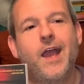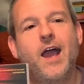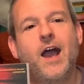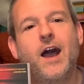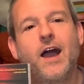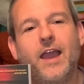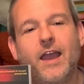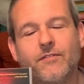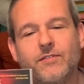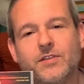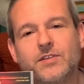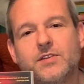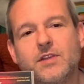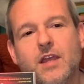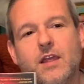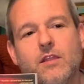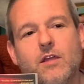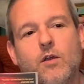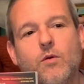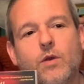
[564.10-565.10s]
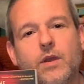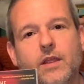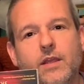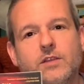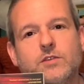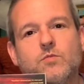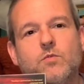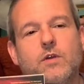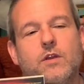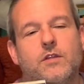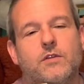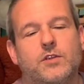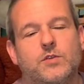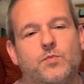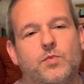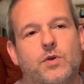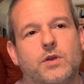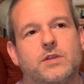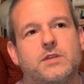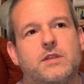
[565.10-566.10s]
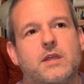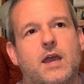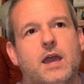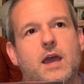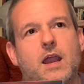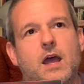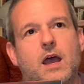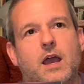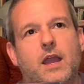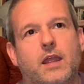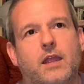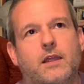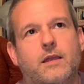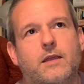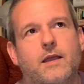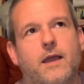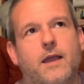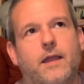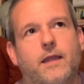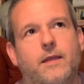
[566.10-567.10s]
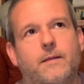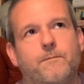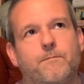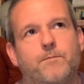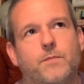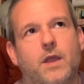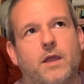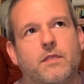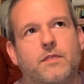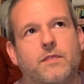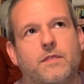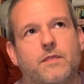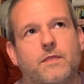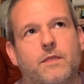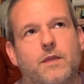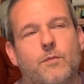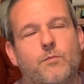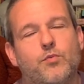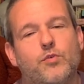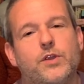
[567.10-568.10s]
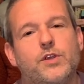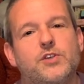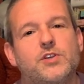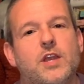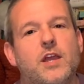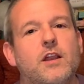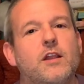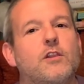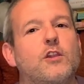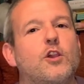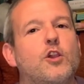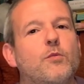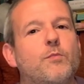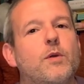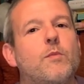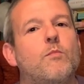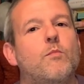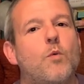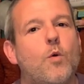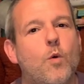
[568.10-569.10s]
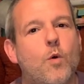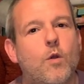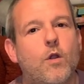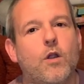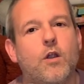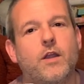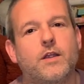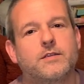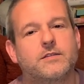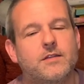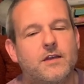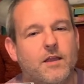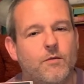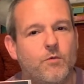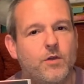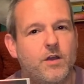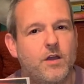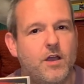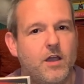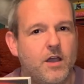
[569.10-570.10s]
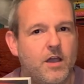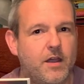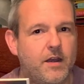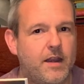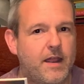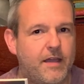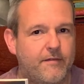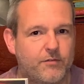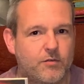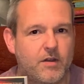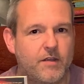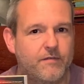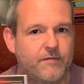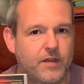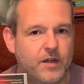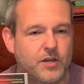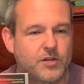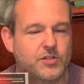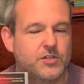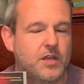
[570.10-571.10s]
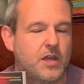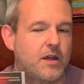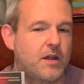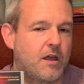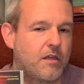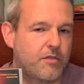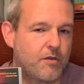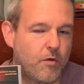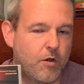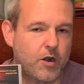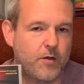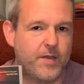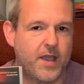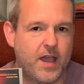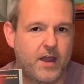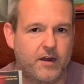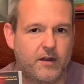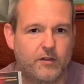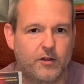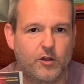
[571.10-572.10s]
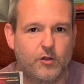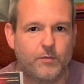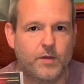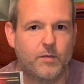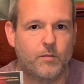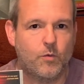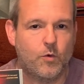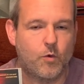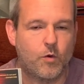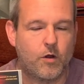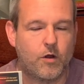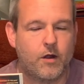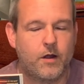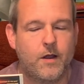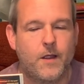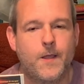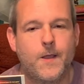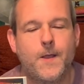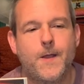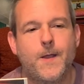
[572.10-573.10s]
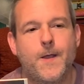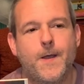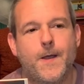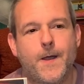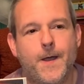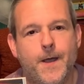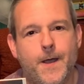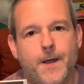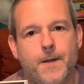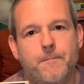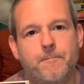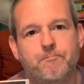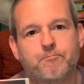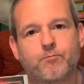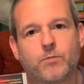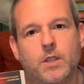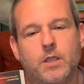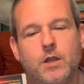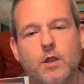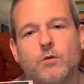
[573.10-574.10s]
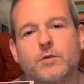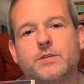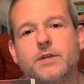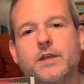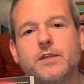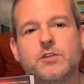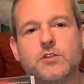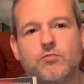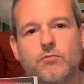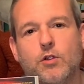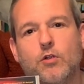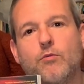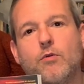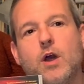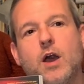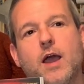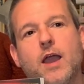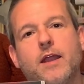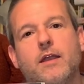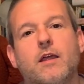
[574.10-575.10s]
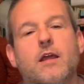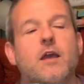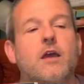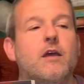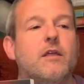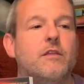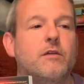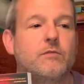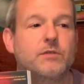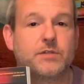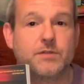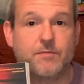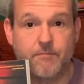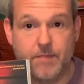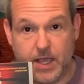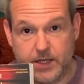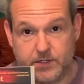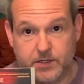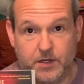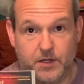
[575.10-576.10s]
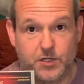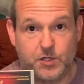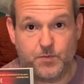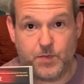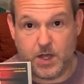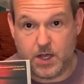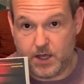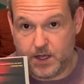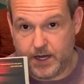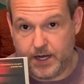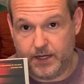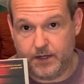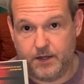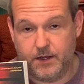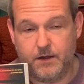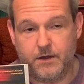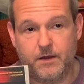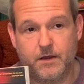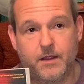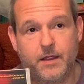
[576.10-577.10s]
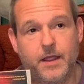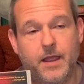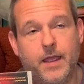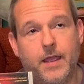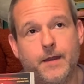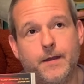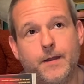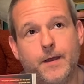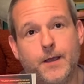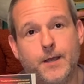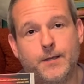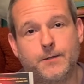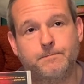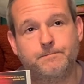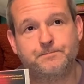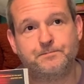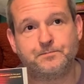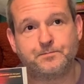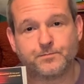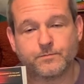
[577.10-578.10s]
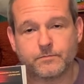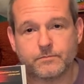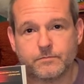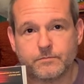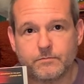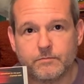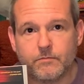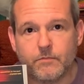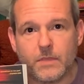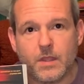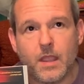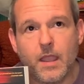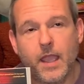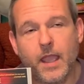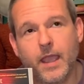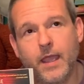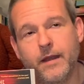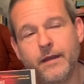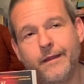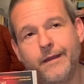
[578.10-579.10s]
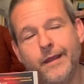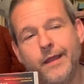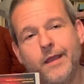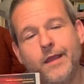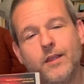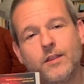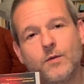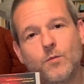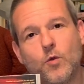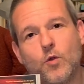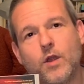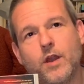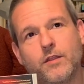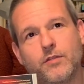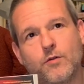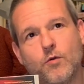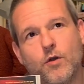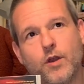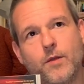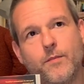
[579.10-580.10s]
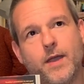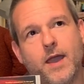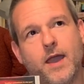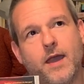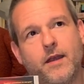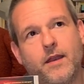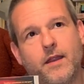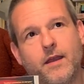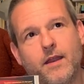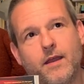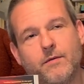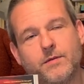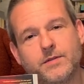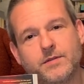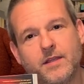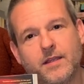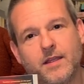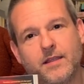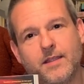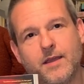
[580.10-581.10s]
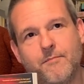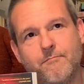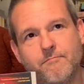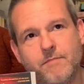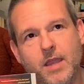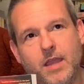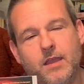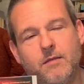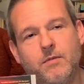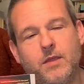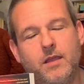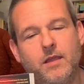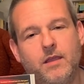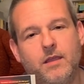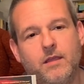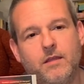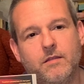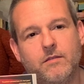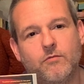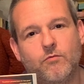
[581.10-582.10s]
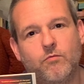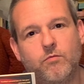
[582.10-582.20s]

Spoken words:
I have to say, though, it is one of those books that I appreciate a little bit more as time went on after I finished it, and I thought about it a little bit more. It was a nice thrill ride. There was a message behind it, and the more I thought about it, I was thinking that maybe